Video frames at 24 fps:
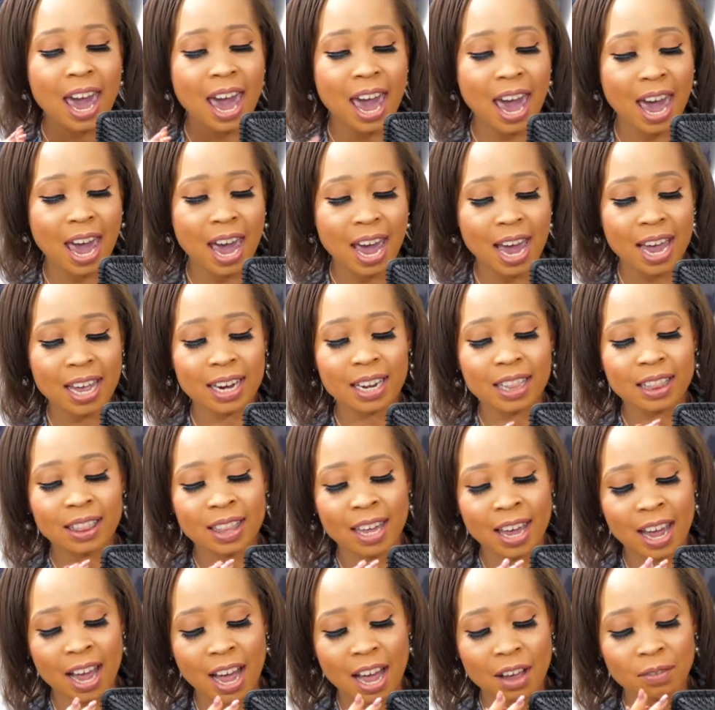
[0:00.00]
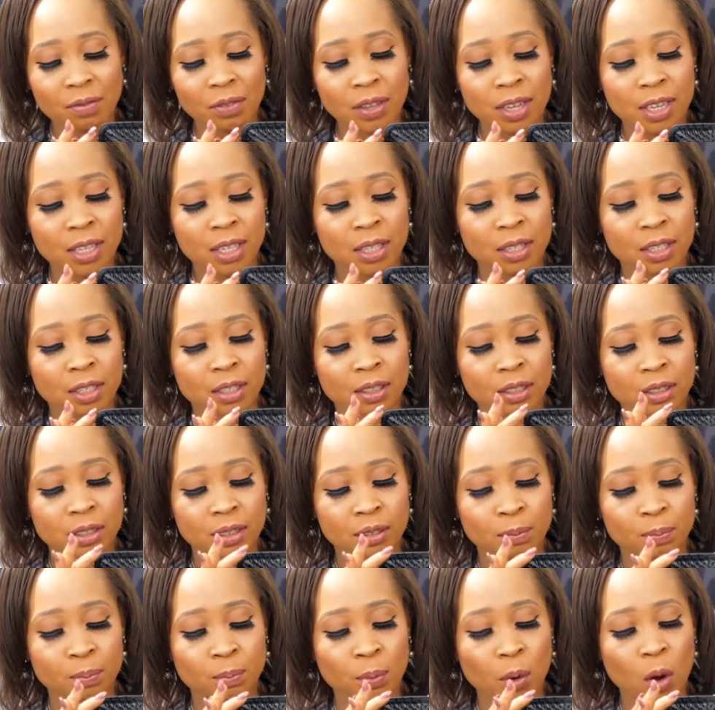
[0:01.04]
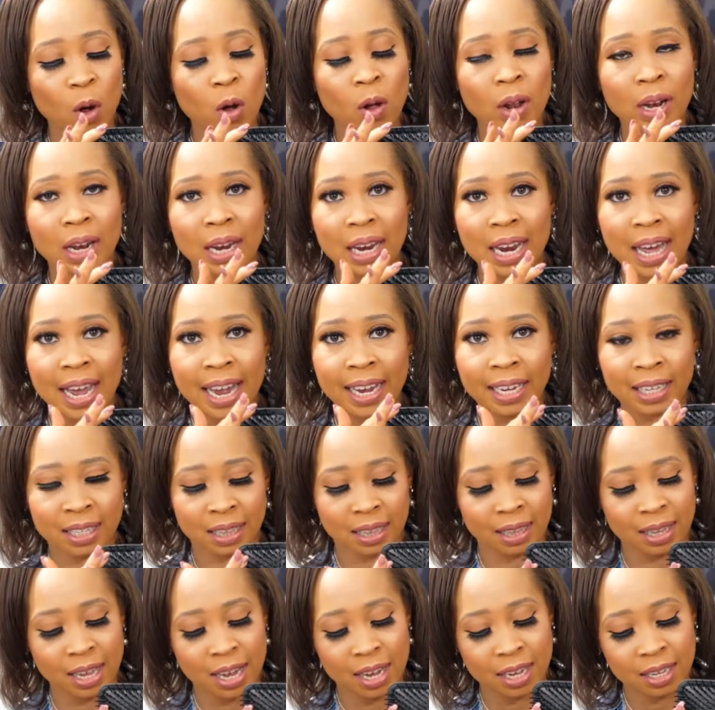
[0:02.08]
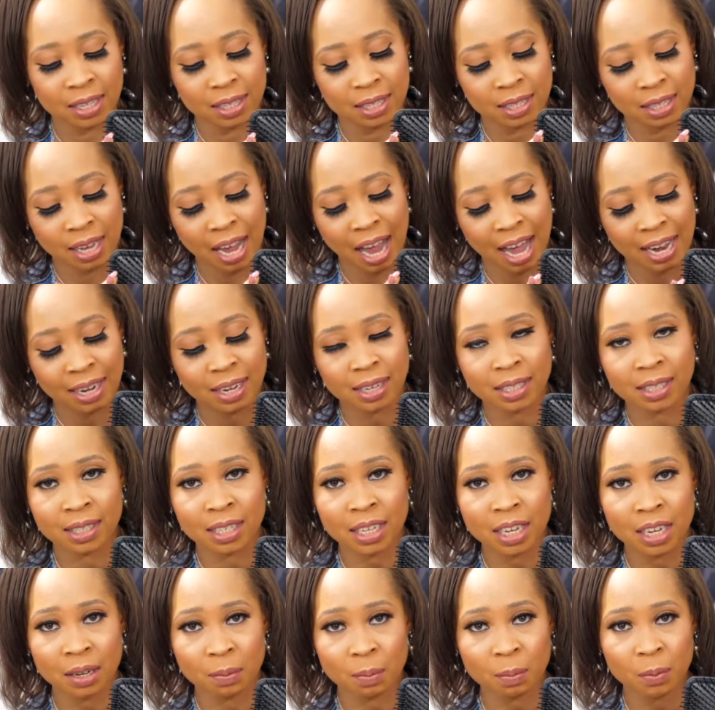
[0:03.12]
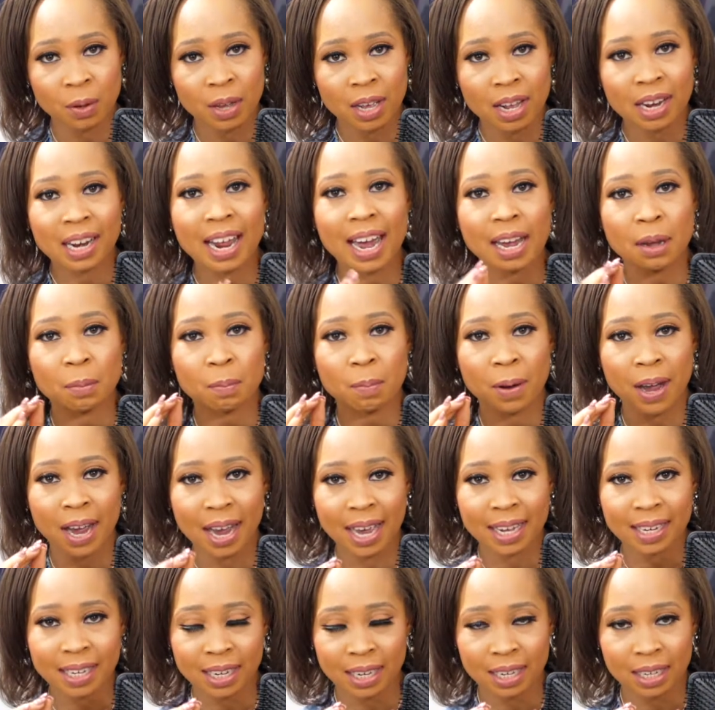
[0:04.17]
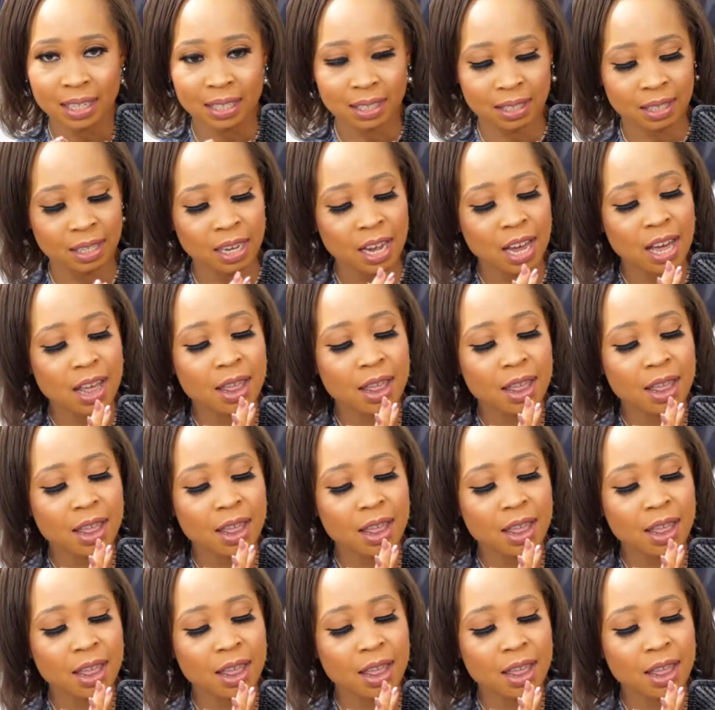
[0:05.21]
And they have these ball-like things at the tip, like paddings,